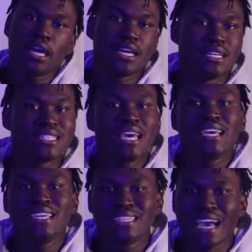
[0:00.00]
is
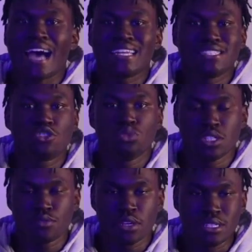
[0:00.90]
he got into
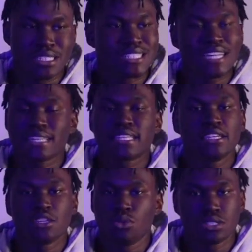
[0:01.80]
his feelings. He's not
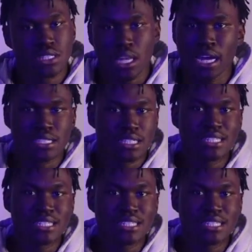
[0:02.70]
thinking with his logic.